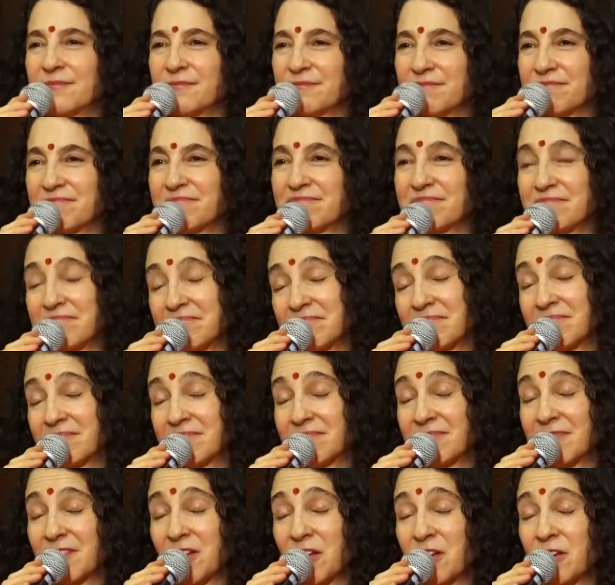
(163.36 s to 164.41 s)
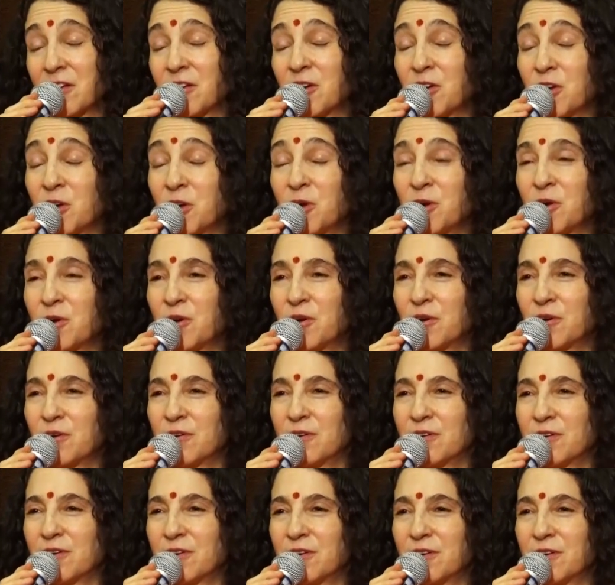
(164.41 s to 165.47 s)

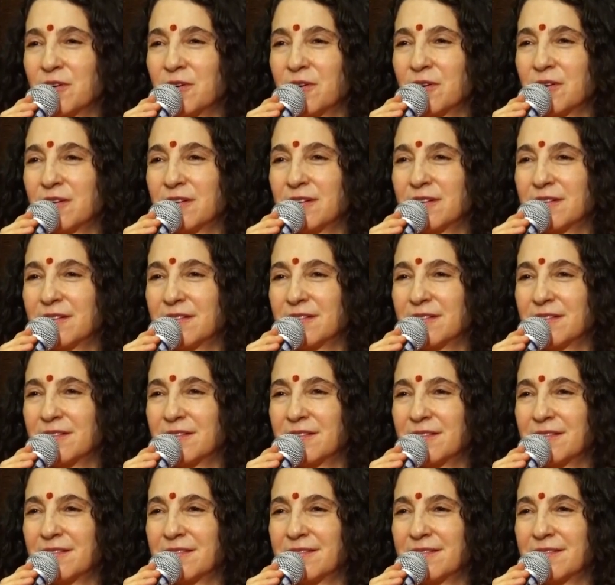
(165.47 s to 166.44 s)
(silence)